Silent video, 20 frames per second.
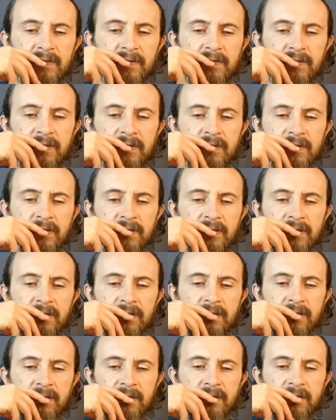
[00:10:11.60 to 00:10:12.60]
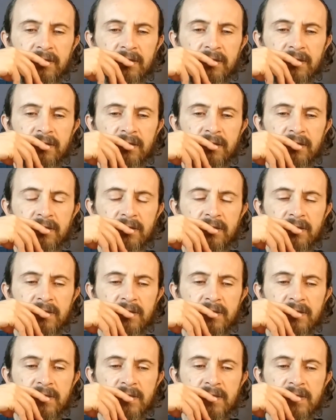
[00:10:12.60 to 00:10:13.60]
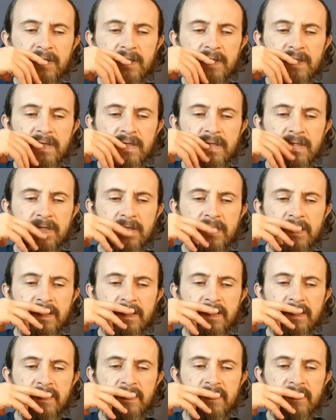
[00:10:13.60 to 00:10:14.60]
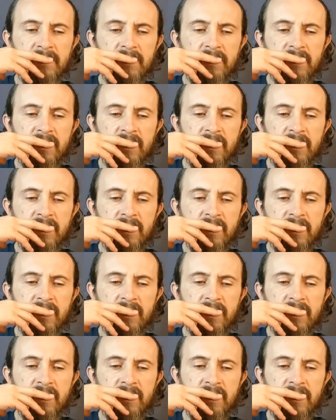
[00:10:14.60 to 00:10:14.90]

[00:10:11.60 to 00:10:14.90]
No one is speaking in this clip.